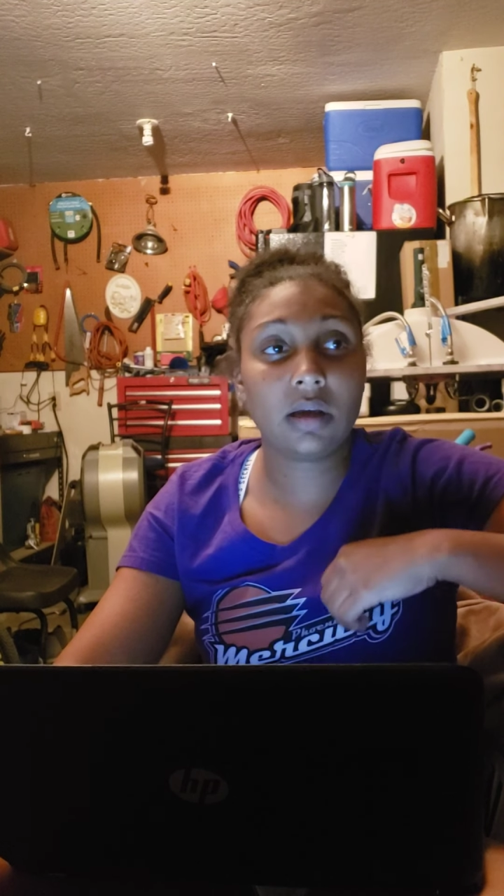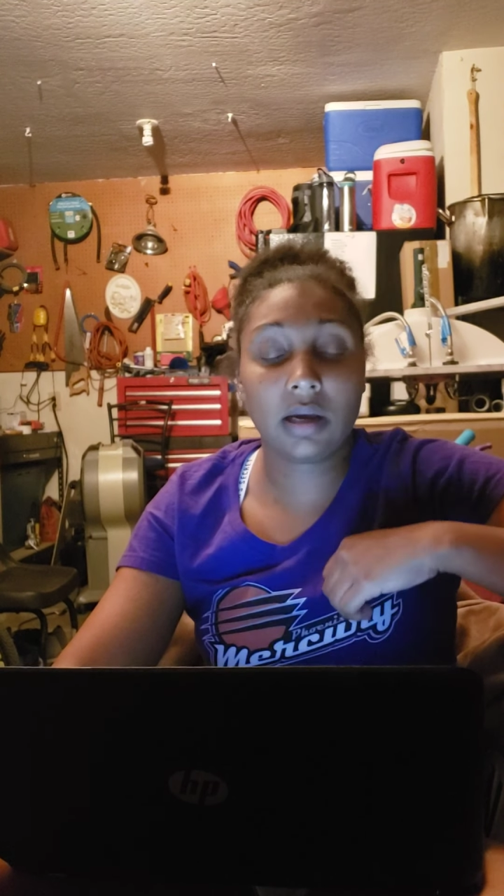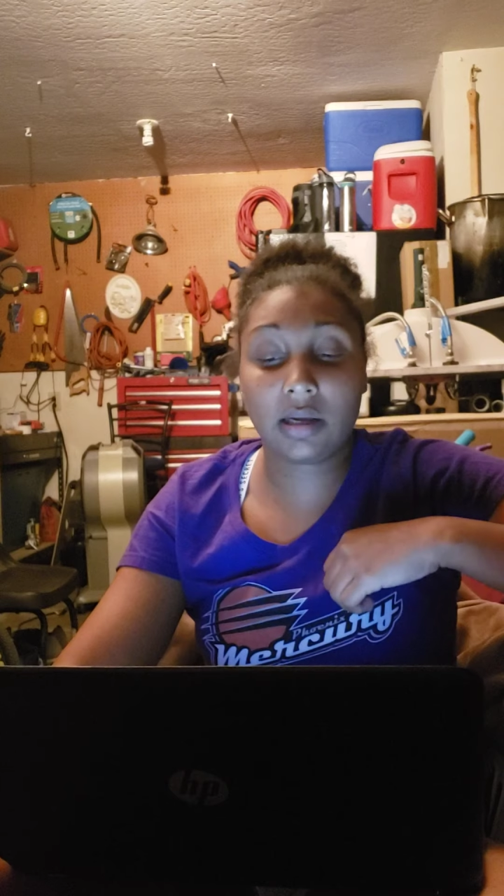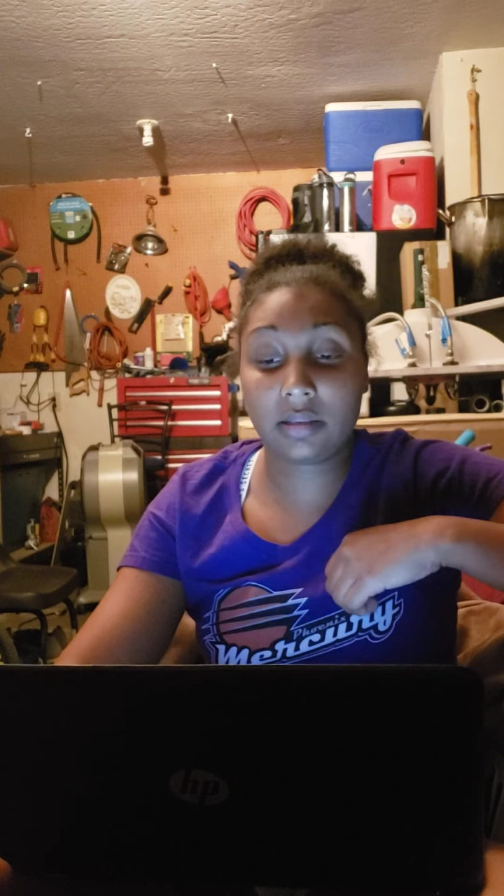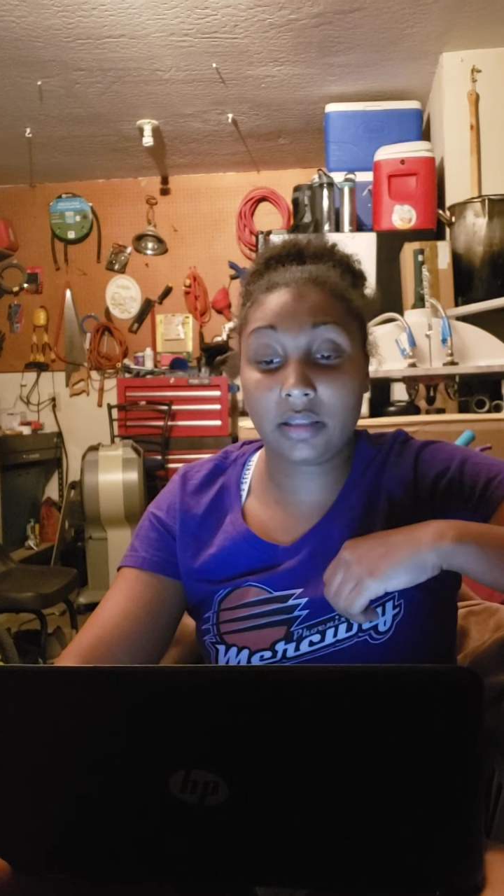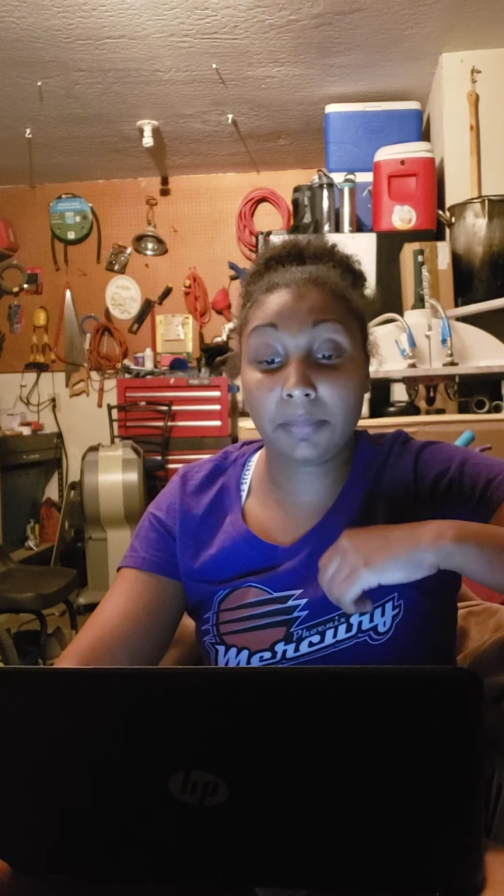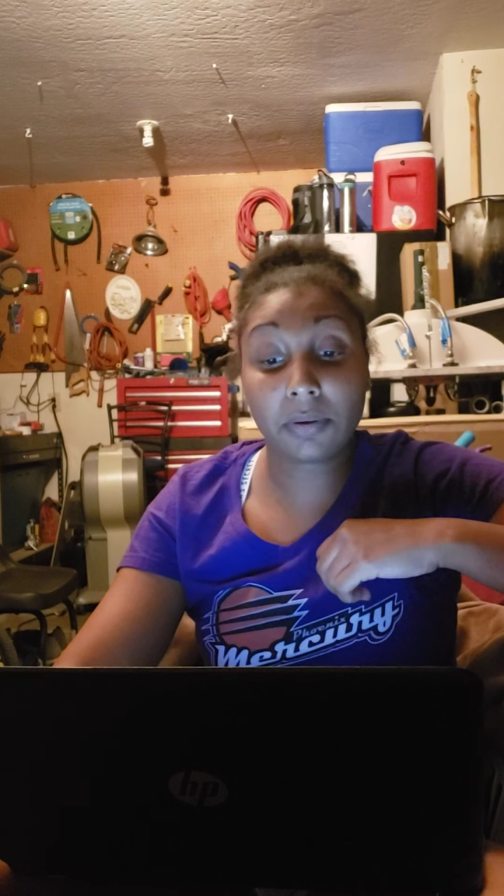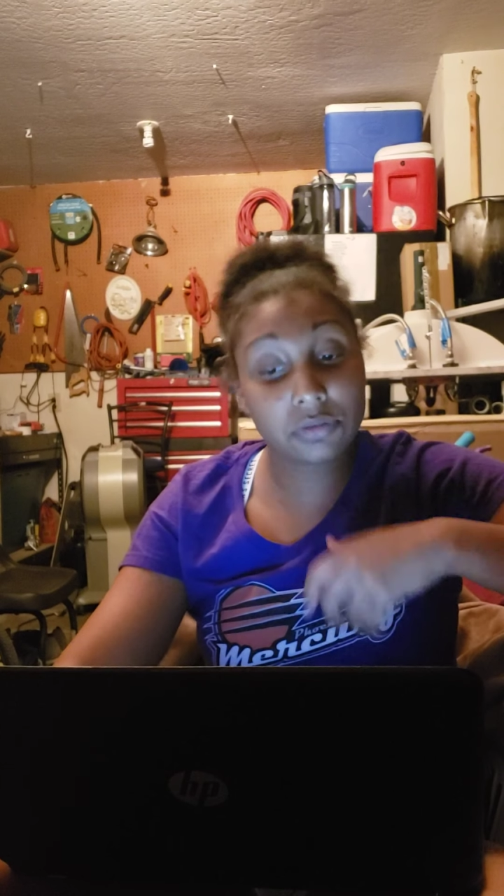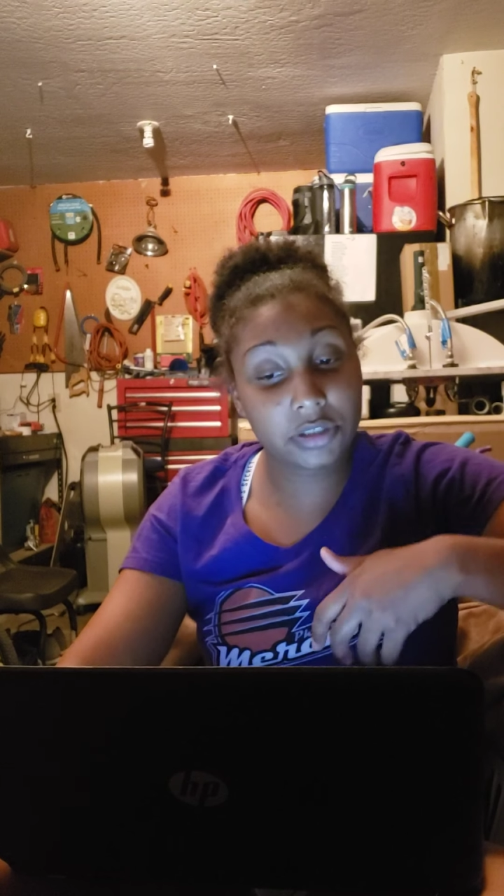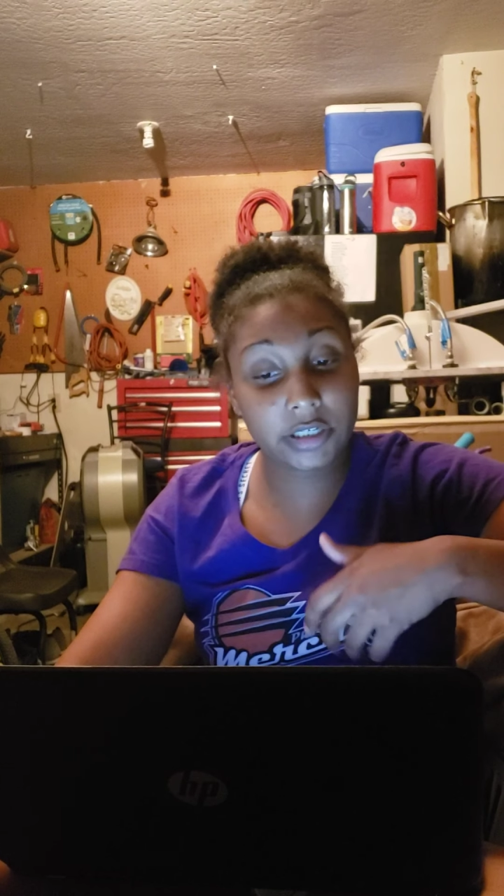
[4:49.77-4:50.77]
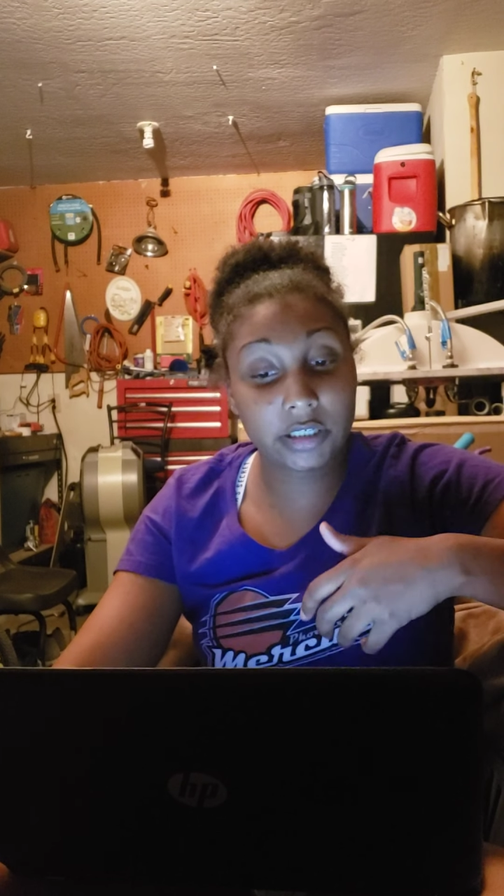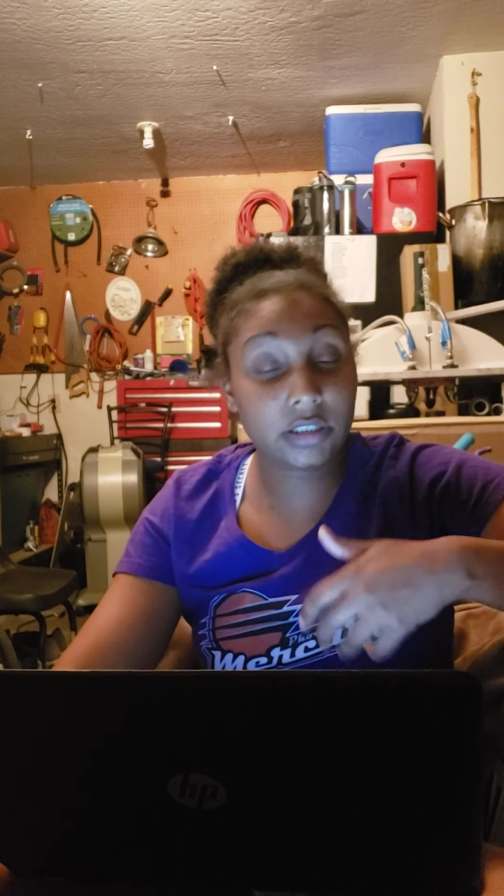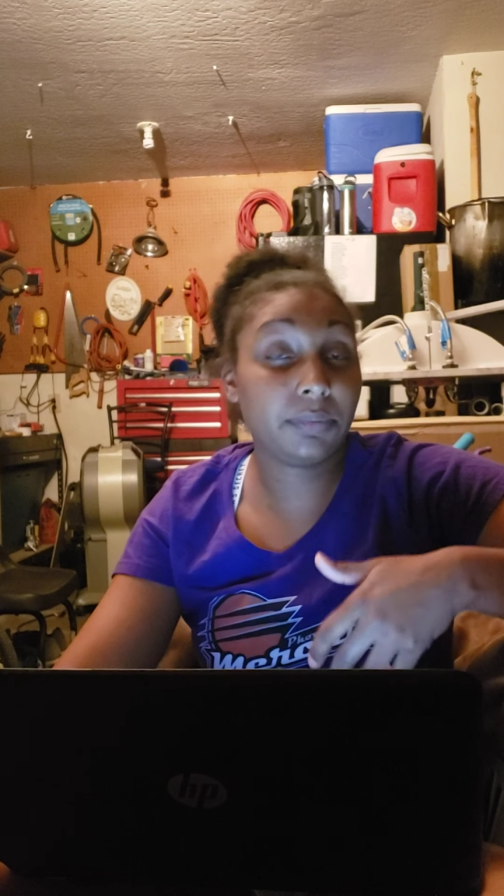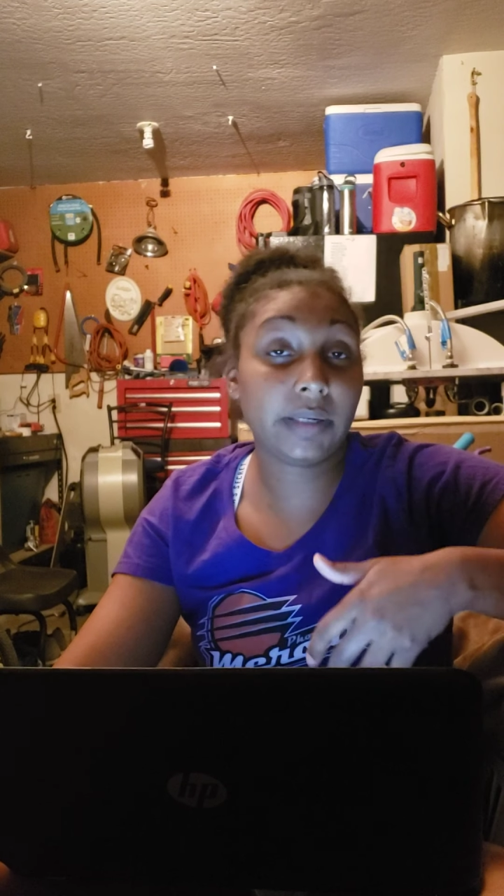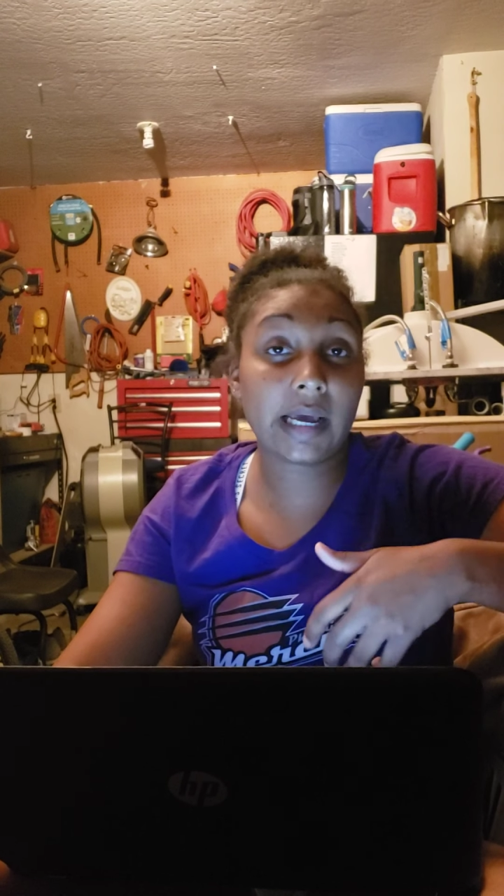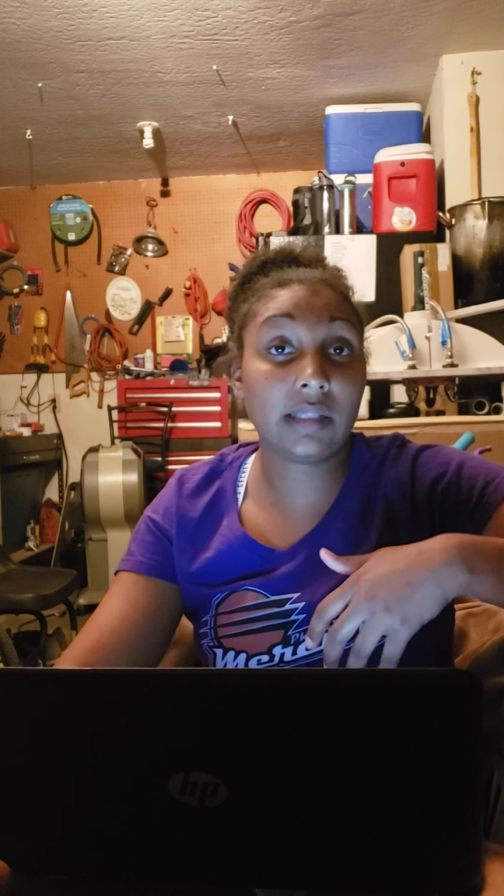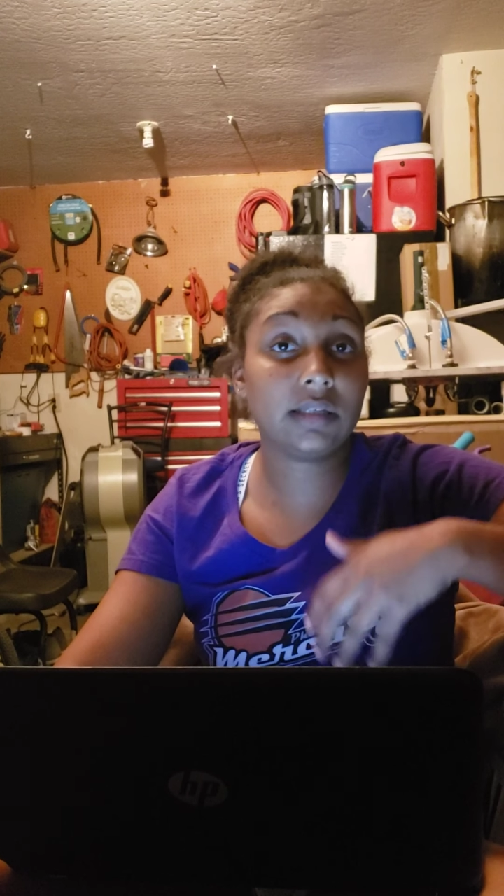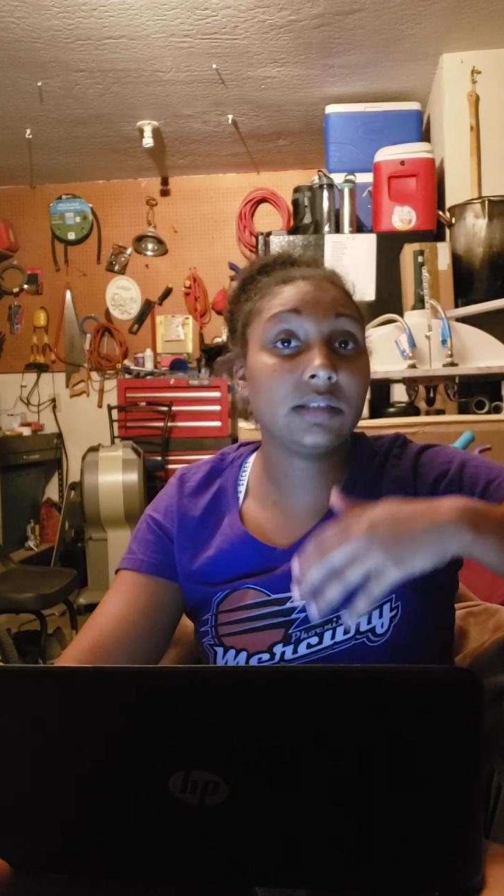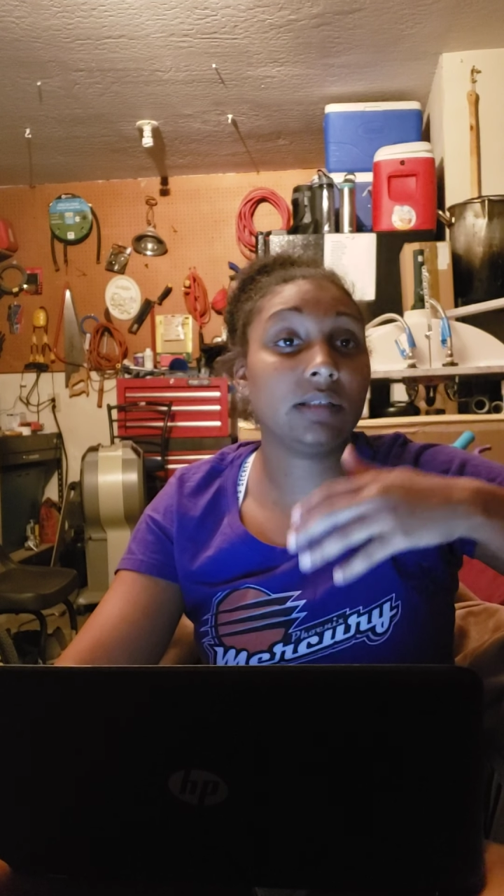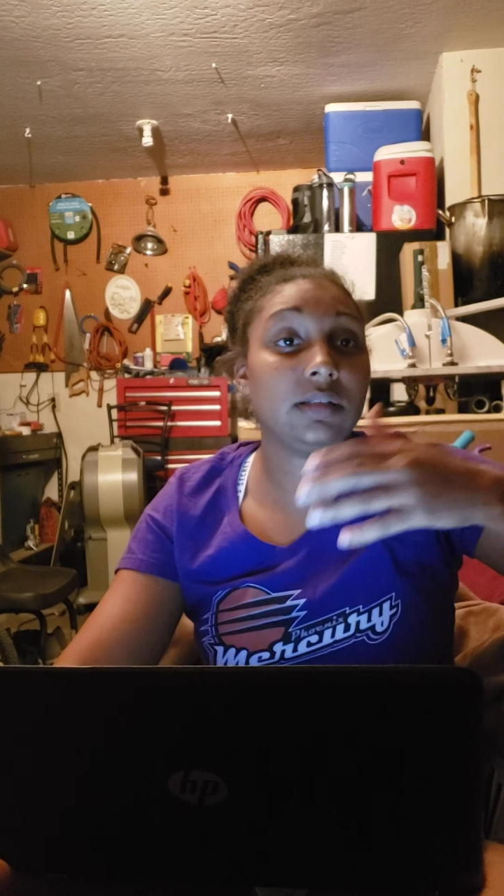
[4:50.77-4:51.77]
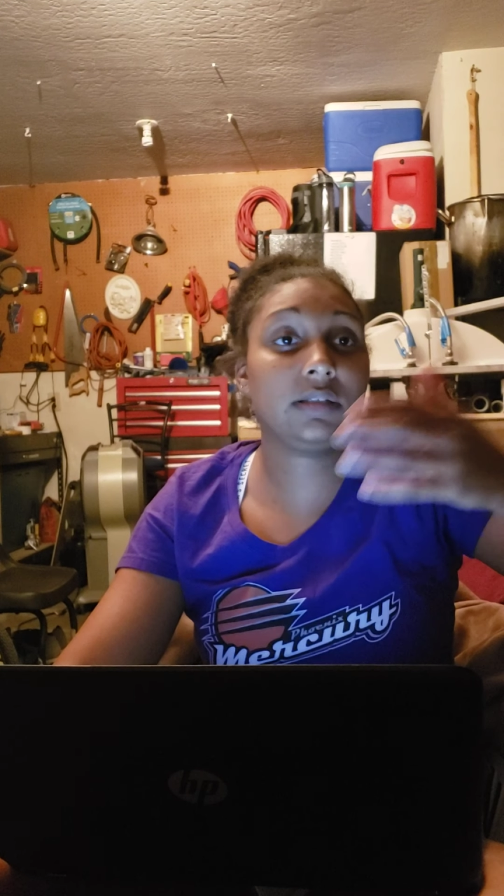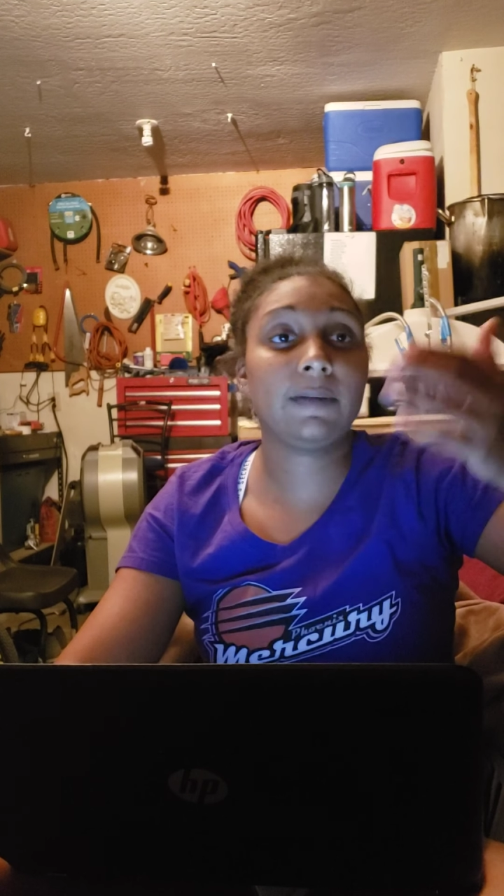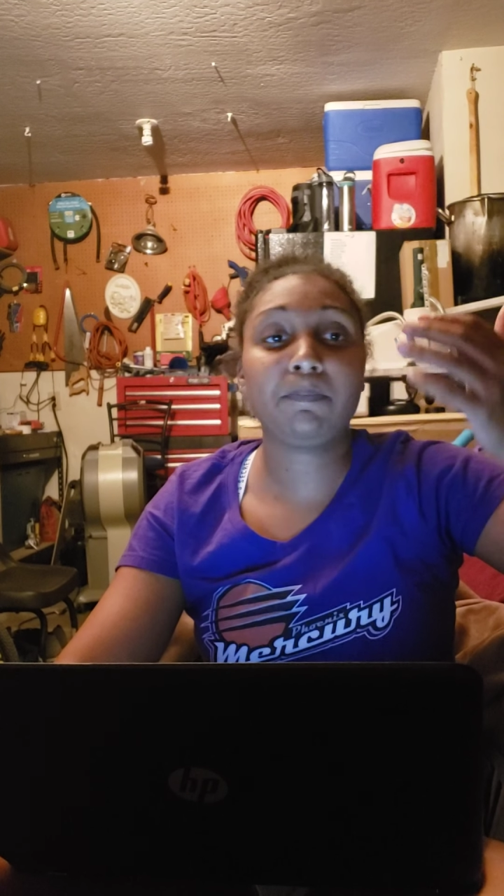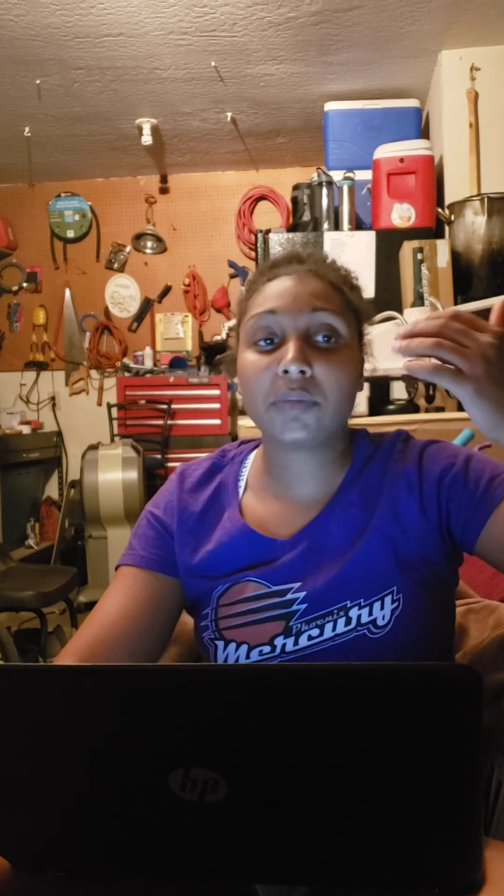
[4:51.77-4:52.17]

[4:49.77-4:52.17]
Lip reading: The posterior tibialis is